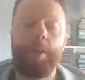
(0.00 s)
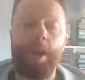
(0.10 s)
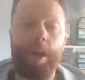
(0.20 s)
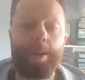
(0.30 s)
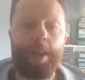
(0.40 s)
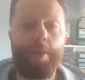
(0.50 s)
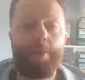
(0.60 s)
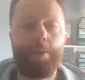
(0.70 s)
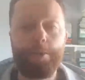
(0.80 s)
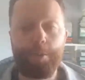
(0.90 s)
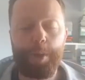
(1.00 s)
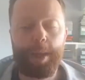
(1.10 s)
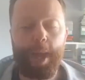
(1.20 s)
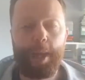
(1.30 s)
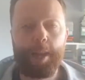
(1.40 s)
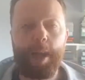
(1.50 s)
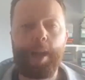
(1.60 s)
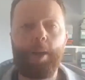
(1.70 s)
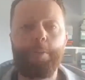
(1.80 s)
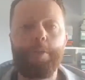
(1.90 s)
Guys, have an awesome weekend,
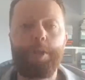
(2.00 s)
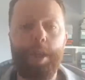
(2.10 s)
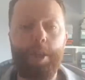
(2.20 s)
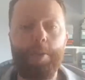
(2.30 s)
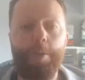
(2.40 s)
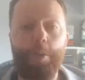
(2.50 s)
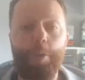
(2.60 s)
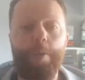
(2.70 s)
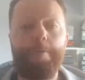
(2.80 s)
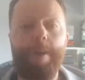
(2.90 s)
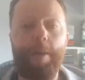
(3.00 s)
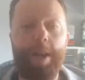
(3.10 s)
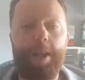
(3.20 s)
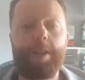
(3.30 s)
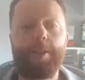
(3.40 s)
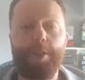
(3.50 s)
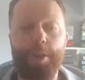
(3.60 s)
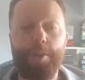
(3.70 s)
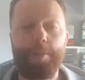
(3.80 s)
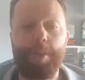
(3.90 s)
and I will see you all very
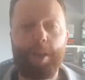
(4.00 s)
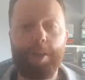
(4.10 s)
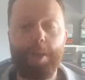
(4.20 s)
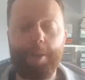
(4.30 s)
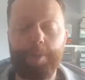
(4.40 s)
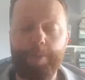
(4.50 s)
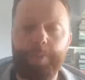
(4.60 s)
soon. Thanks a lot.